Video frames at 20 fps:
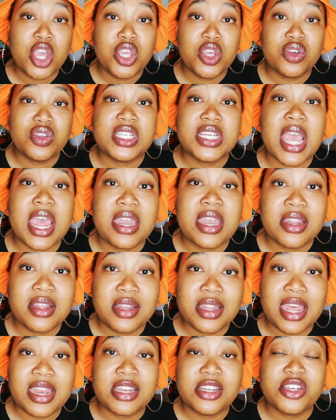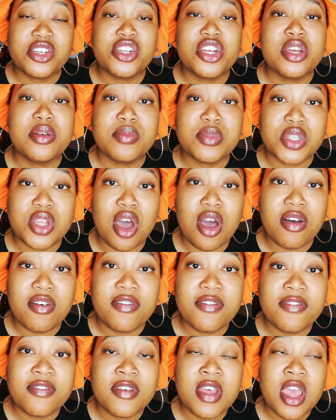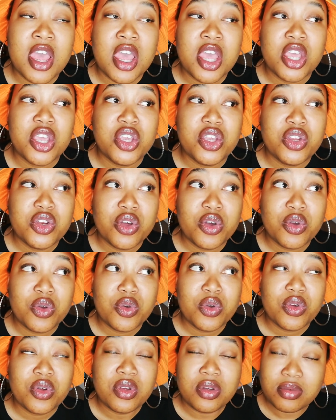your channel and in terms of you know